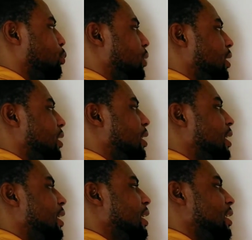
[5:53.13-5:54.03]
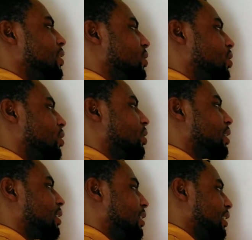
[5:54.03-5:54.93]
B, he's
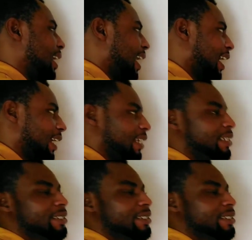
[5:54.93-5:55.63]
gonna die.